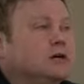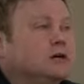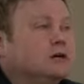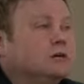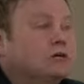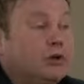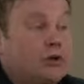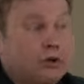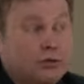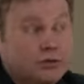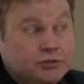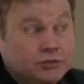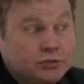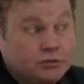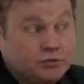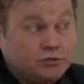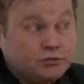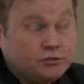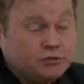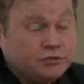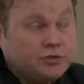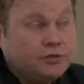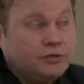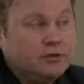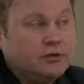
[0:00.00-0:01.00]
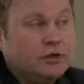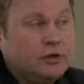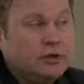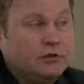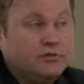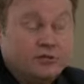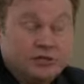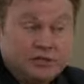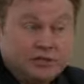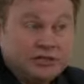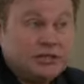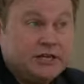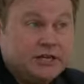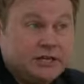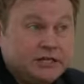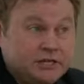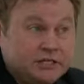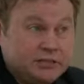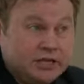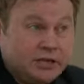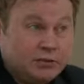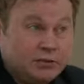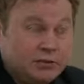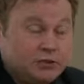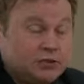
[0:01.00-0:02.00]
We also, of the 6
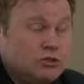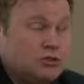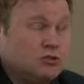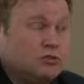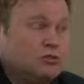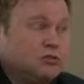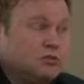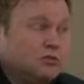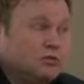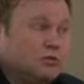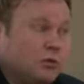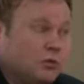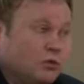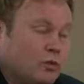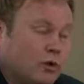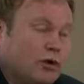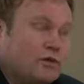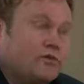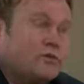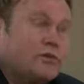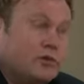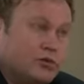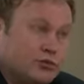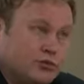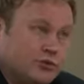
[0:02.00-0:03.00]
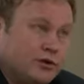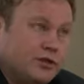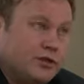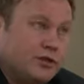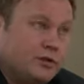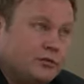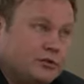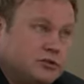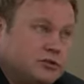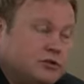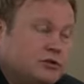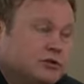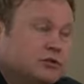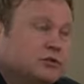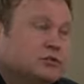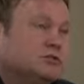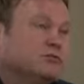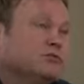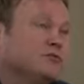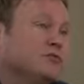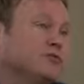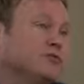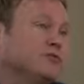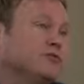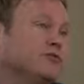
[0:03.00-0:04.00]
that were chosen, were one of the 3 that were chosen
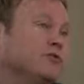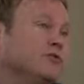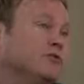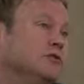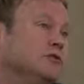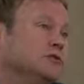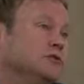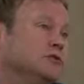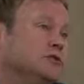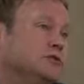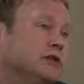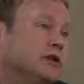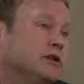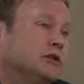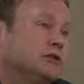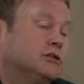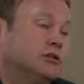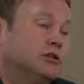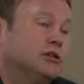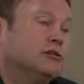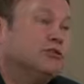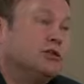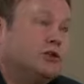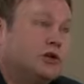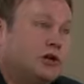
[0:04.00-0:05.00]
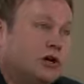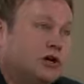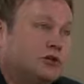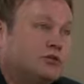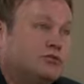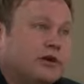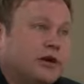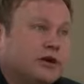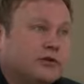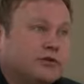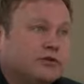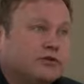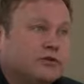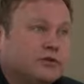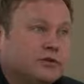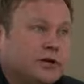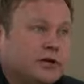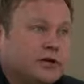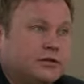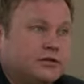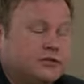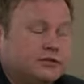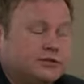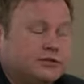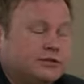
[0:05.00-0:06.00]
for the first delivery contract under
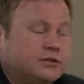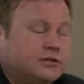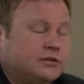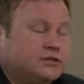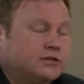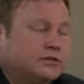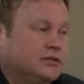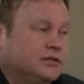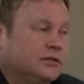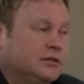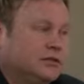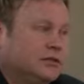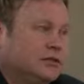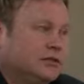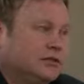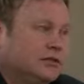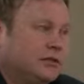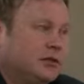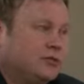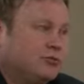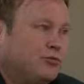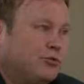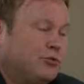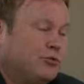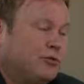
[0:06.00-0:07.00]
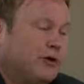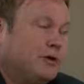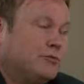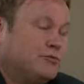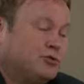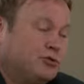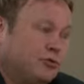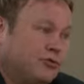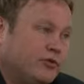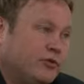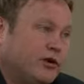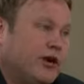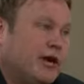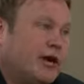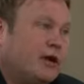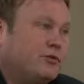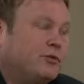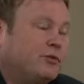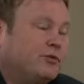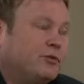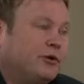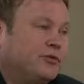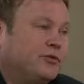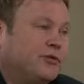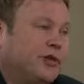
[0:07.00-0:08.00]
that, that program. So we're very
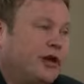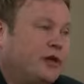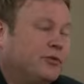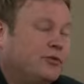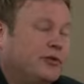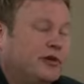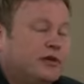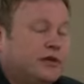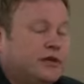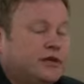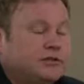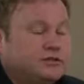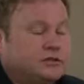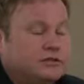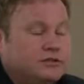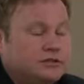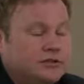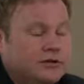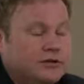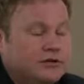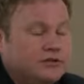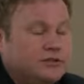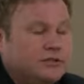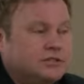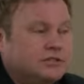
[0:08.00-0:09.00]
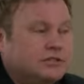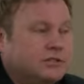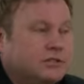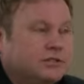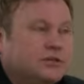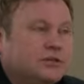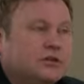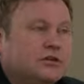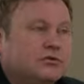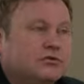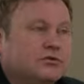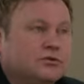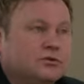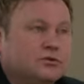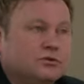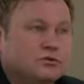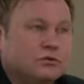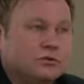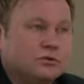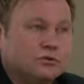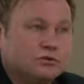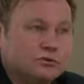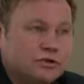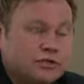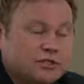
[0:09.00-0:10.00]
happy about that. We announced ourselves as a contender in the
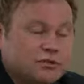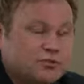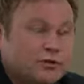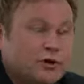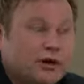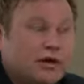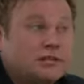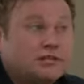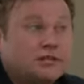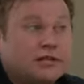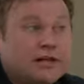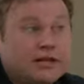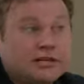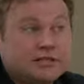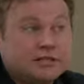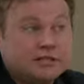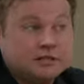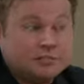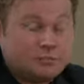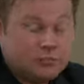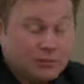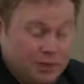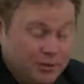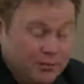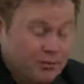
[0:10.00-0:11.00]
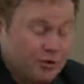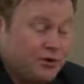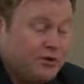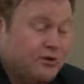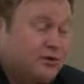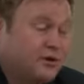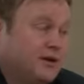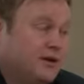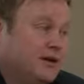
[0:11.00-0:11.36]
Google Lunar XPRIZE last September.